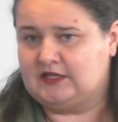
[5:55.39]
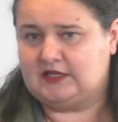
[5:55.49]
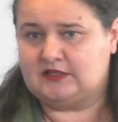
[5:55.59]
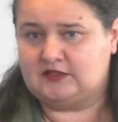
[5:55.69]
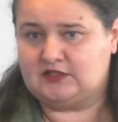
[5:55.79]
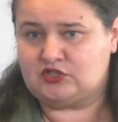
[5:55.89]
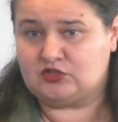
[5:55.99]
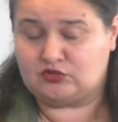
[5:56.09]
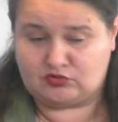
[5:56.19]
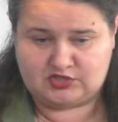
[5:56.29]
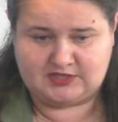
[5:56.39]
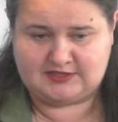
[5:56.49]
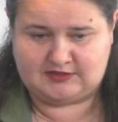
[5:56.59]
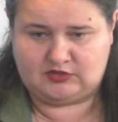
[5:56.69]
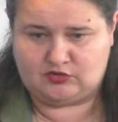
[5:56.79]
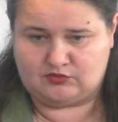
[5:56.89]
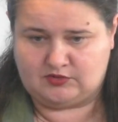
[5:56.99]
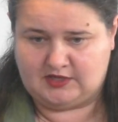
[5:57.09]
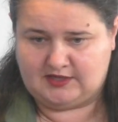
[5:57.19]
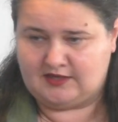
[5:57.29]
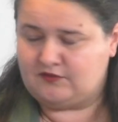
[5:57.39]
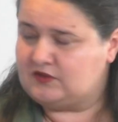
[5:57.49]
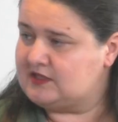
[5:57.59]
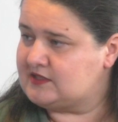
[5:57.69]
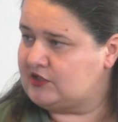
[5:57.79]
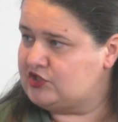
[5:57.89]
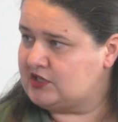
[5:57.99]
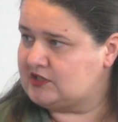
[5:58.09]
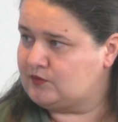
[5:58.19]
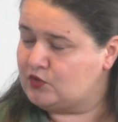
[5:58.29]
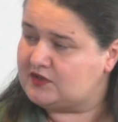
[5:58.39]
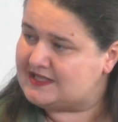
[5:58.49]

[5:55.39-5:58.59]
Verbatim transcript: in addition to just, you know, having this unjust war,